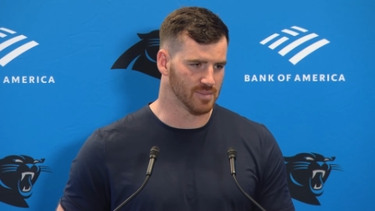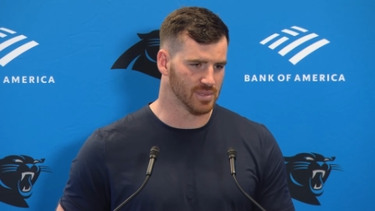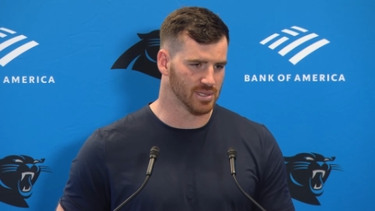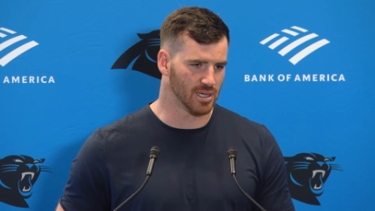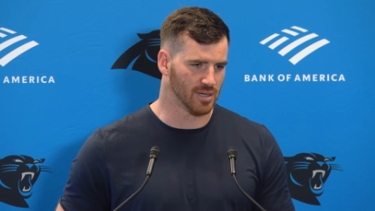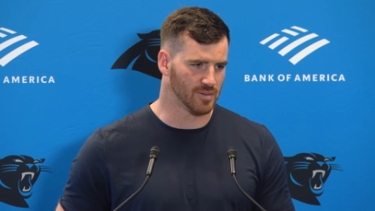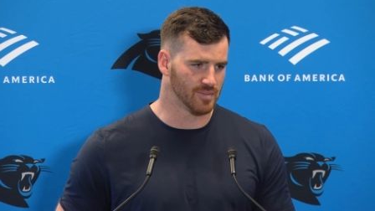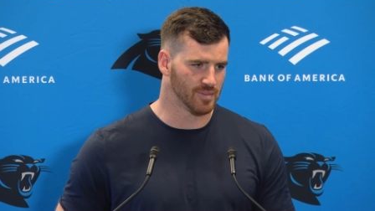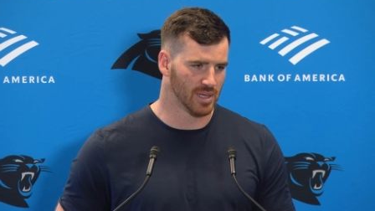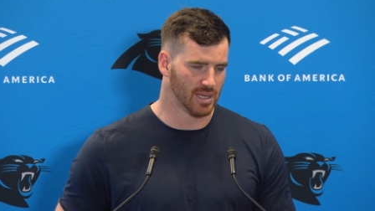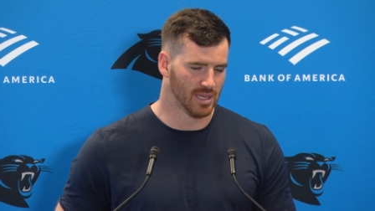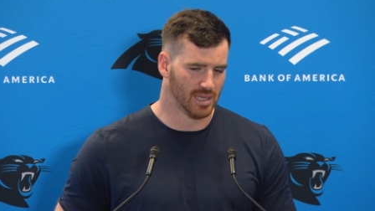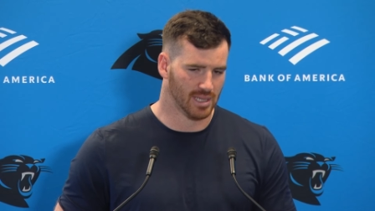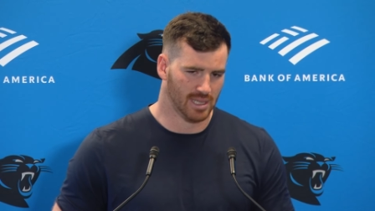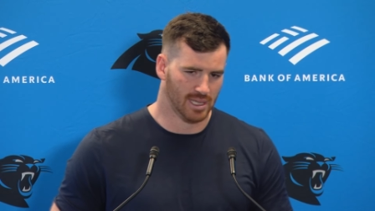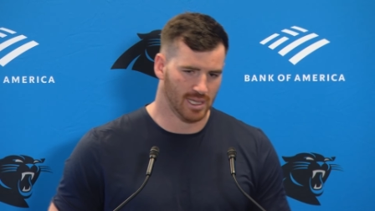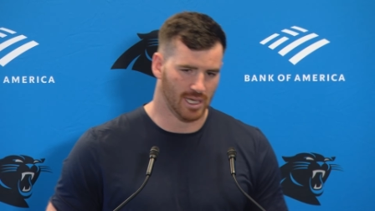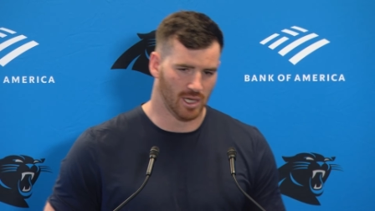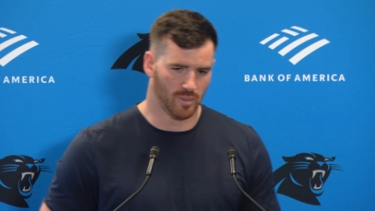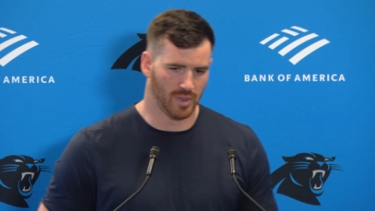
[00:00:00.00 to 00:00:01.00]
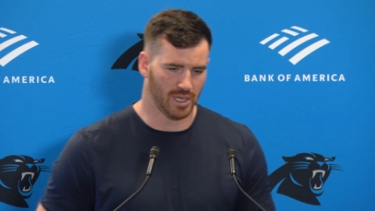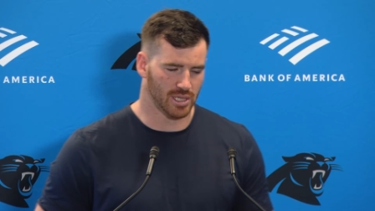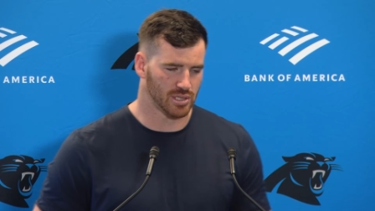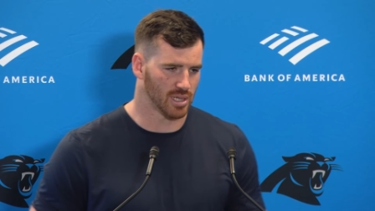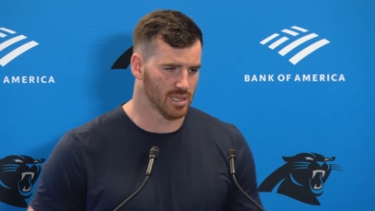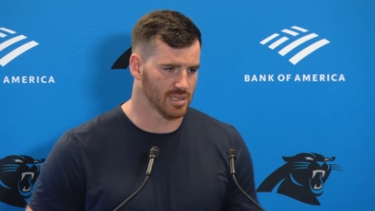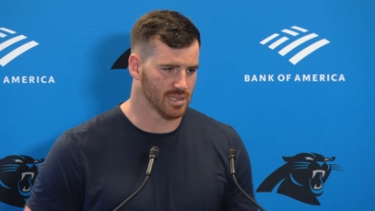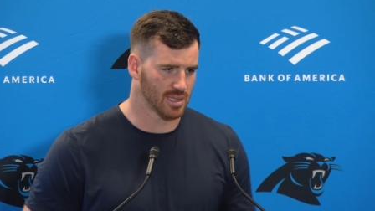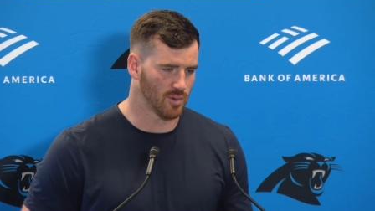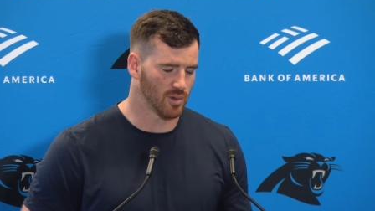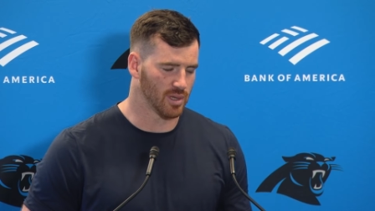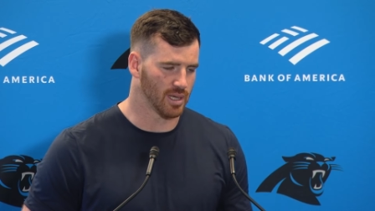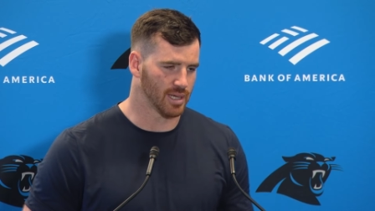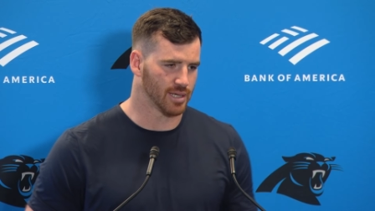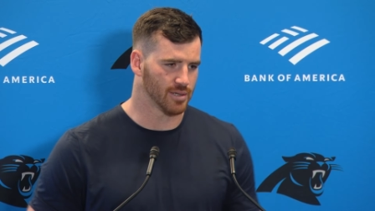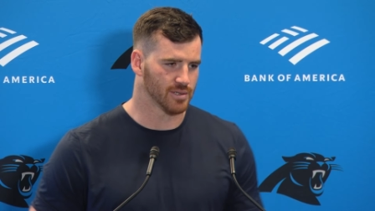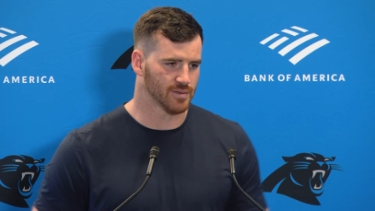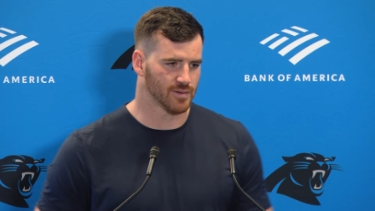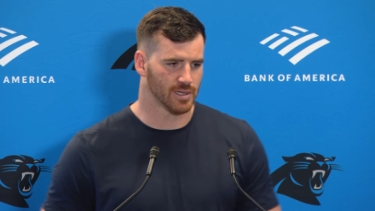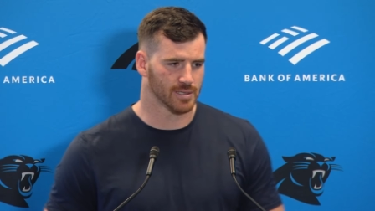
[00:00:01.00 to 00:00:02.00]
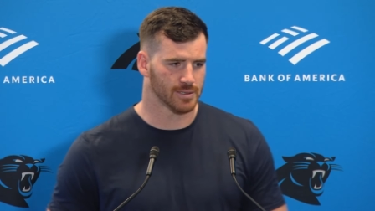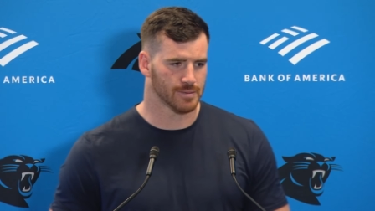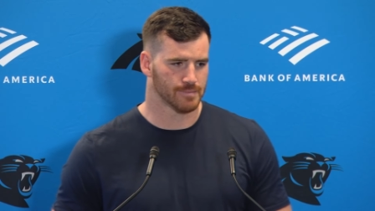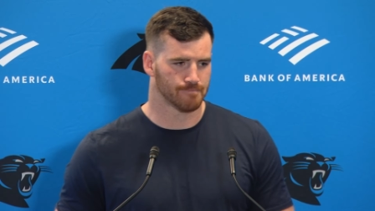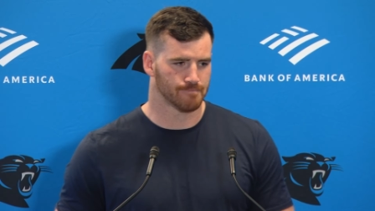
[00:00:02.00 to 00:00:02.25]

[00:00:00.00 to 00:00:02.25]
So it'll be interesting where that goes for us.